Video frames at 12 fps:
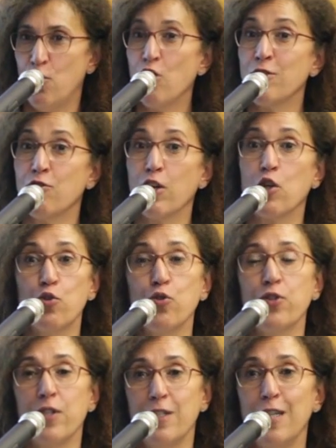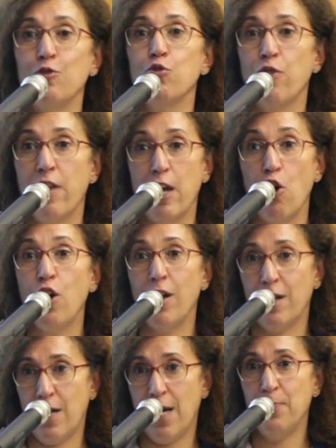got recruited into the oil
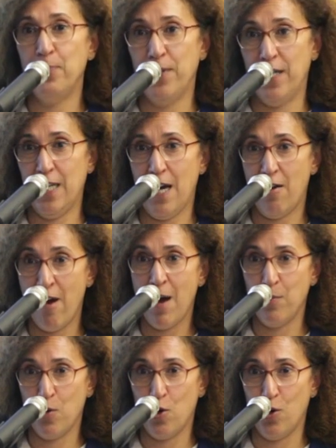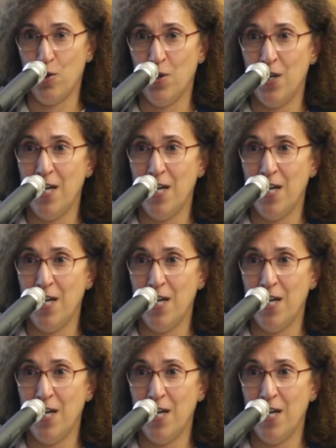company Aramco.